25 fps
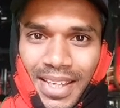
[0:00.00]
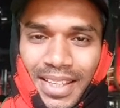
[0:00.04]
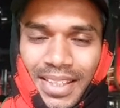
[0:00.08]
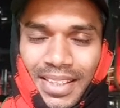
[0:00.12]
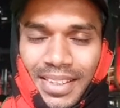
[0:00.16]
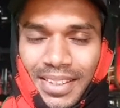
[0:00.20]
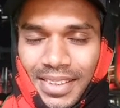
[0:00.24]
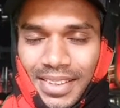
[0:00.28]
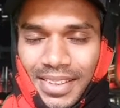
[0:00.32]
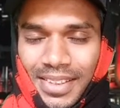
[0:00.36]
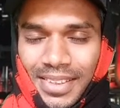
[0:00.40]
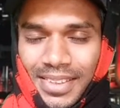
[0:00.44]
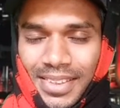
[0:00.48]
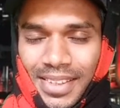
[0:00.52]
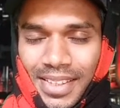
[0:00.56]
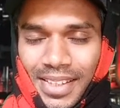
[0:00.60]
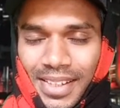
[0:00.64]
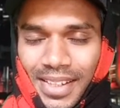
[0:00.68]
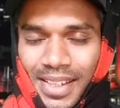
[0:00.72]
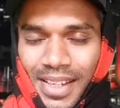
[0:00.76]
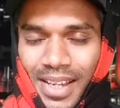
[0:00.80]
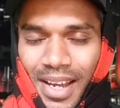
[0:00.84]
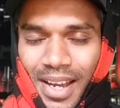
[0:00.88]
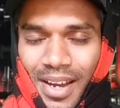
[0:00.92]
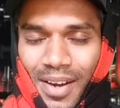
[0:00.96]
In this
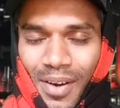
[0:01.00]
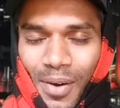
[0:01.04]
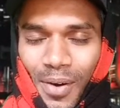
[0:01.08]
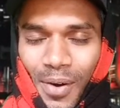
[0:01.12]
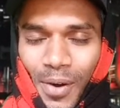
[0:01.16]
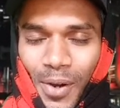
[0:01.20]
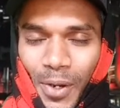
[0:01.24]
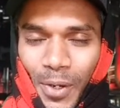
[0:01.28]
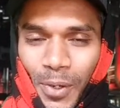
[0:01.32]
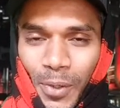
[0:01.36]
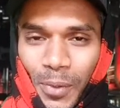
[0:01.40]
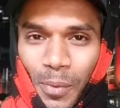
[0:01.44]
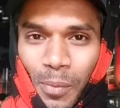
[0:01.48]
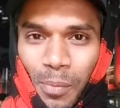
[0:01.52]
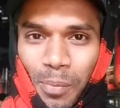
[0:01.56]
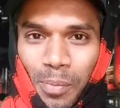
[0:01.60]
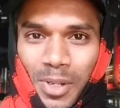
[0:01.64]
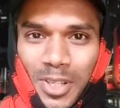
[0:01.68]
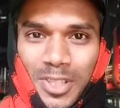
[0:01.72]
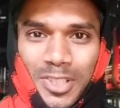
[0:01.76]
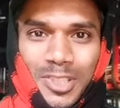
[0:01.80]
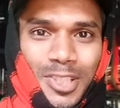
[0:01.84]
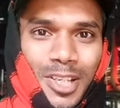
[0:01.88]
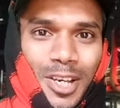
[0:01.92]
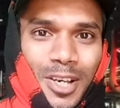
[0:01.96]
area, all
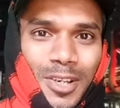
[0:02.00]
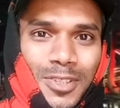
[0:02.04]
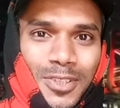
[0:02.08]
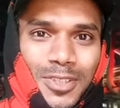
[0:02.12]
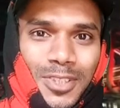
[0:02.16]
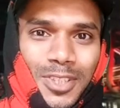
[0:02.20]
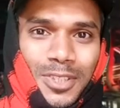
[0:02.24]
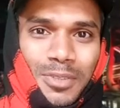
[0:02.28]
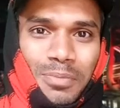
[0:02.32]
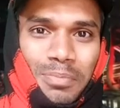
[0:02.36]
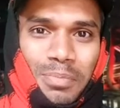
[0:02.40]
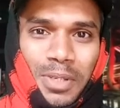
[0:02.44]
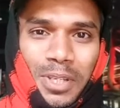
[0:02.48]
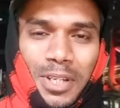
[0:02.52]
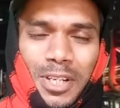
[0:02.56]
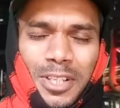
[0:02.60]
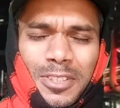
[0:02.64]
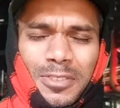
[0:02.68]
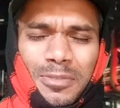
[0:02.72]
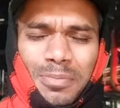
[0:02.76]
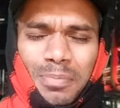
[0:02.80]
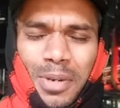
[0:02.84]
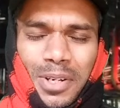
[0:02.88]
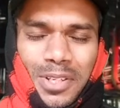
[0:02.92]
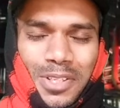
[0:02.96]
duplex houses, very
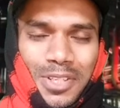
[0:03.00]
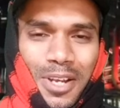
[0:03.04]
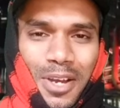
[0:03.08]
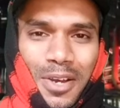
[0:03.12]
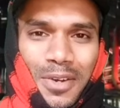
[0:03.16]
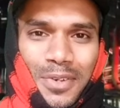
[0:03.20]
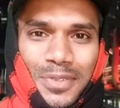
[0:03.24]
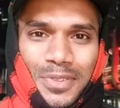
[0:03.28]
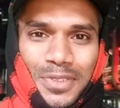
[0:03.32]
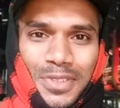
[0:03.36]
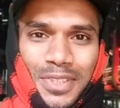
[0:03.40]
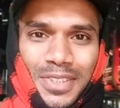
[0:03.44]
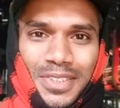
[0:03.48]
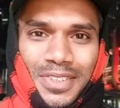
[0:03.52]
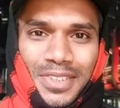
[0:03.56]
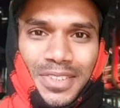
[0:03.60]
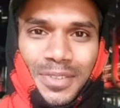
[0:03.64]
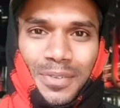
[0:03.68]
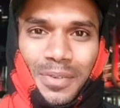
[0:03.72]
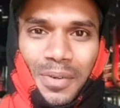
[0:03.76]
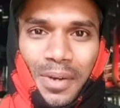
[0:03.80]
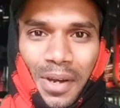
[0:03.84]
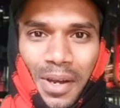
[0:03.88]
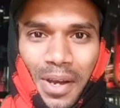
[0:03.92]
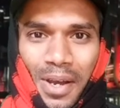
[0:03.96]
smart houses.
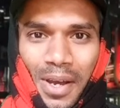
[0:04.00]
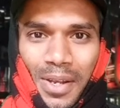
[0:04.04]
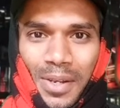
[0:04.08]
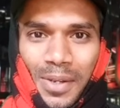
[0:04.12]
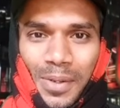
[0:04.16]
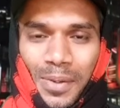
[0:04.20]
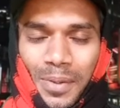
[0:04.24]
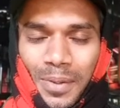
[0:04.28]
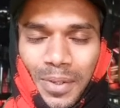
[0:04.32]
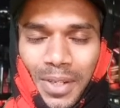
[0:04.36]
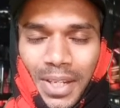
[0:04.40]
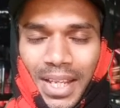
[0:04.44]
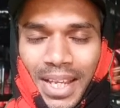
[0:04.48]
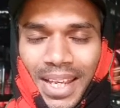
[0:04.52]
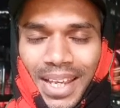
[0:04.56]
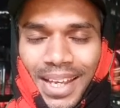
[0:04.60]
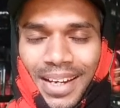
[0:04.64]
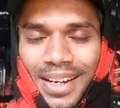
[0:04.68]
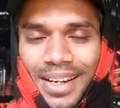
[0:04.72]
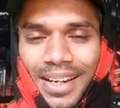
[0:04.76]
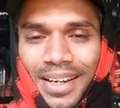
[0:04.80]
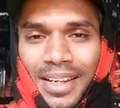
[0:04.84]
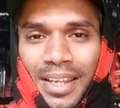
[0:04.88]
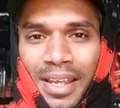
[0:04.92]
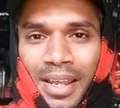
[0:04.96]
Wow, look like
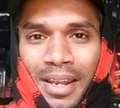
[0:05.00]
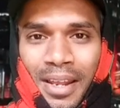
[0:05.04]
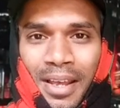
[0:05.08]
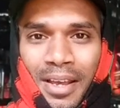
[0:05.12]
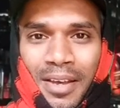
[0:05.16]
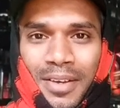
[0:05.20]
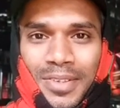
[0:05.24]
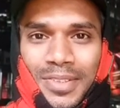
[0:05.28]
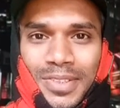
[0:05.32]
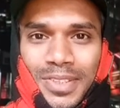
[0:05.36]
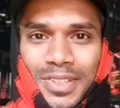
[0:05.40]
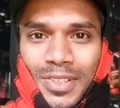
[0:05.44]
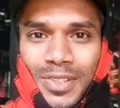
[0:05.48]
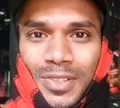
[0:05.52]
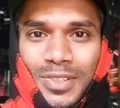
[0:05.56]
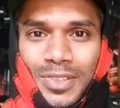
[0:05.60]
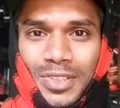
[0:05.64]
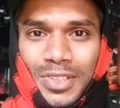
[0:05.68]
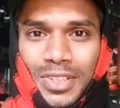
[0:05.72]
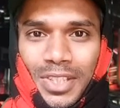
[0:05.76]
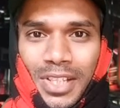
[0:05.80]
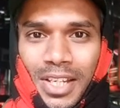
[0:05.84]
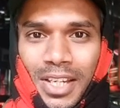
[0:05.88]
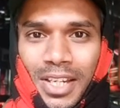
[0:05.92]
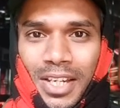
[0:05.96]
Canadian houses,
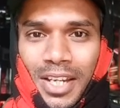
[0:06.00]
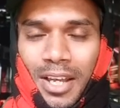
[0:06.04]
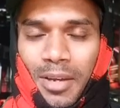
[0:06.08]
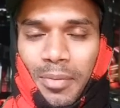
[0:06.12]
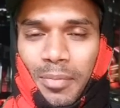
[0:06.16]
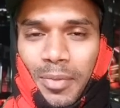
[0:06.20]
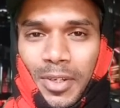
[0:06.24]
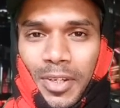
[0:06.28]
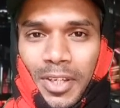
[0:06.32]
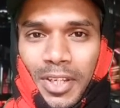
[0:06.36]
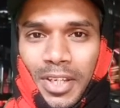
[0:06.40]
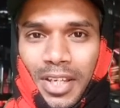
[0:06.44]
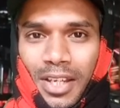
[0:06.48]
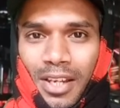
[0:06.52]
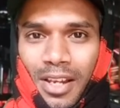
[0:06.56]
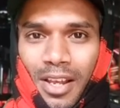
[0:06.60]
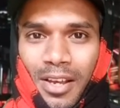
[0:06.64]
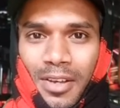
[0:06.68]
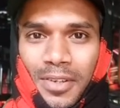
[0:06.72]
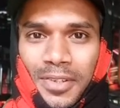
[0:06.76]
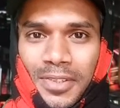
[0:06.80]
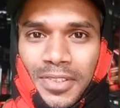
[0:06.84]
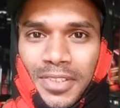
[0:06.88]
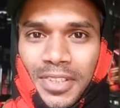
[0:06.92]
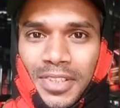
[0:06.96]
Australian, American
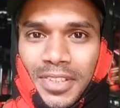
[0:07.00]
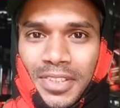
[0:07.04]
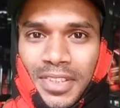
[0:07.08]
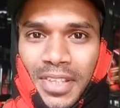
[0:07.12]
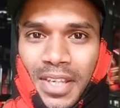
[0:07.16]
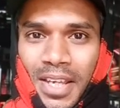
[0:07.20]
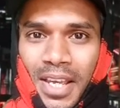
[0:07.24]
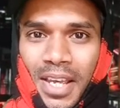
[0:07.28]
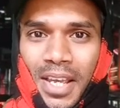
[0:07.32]
houses.